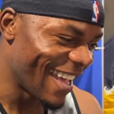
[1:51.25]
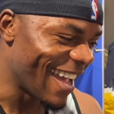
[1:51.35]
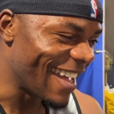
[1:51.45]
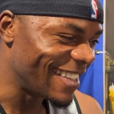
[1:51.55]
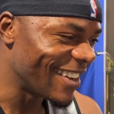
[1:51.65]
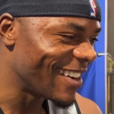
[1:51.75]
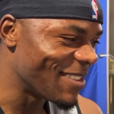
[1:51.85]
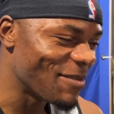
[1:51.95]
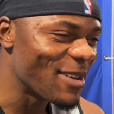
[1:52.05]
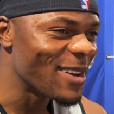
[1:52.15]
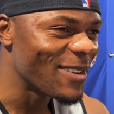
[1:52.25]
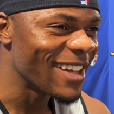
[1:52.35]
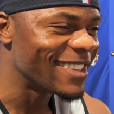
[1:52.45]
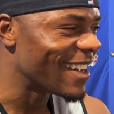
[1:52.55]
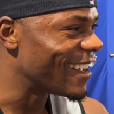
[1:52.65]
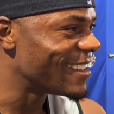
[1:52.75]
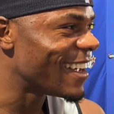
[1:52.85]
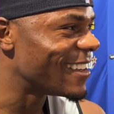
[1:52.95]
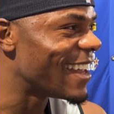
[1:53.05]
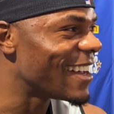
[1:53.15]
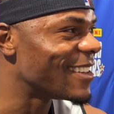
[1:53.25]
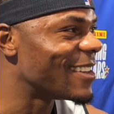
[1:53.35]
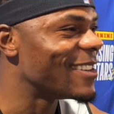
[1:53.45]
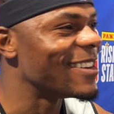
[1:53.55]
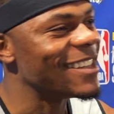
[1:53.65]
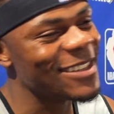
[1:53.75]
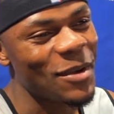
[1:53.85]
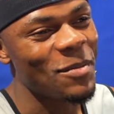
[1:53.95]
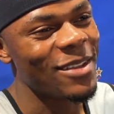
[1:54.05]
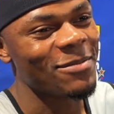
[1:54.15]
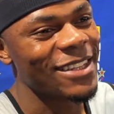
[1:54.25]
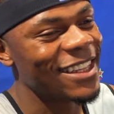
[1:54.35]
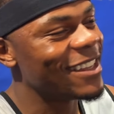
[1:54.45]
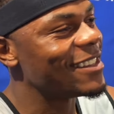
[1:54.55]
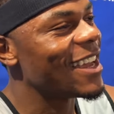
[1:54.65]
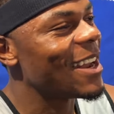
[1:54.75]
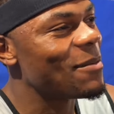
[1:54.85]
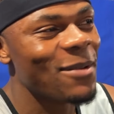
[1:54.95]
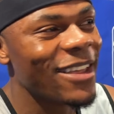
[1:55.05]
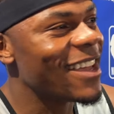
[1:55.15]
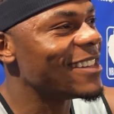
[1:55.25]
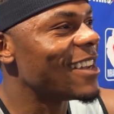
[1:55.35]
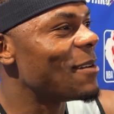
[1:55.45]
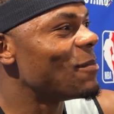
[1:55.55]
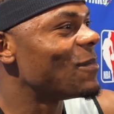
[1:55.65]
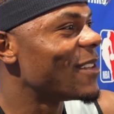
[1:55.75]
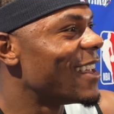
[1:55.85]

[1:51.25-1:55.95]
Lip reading: I told him, better watch out. I said, I'll dunk on you. He told me, shut up, you can't jump.